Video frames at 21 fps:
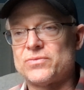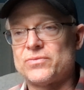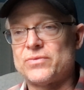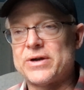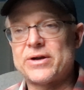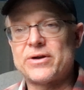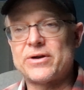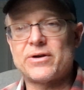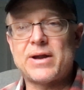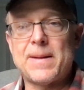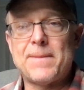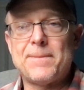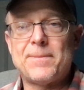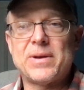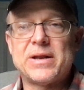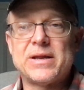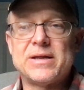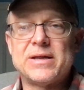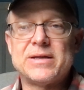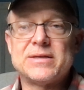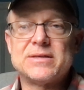record
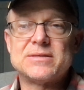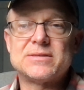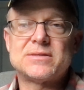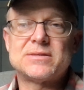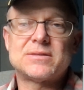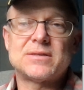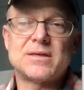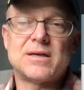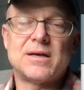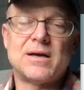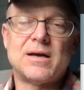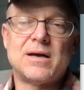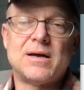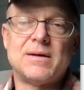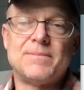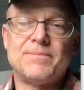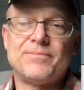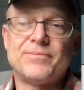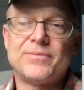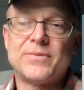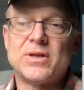companies,
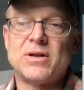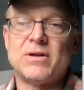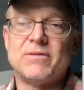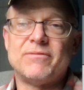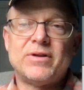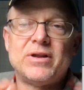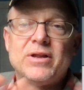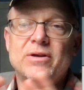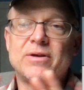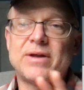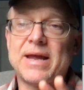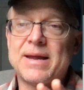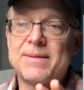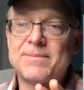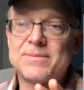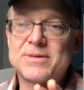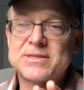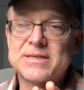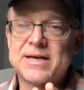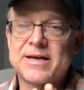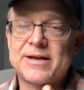video game
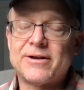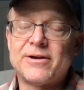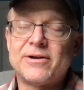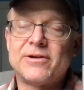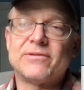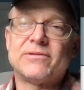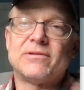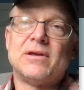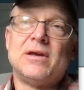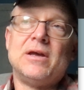designers,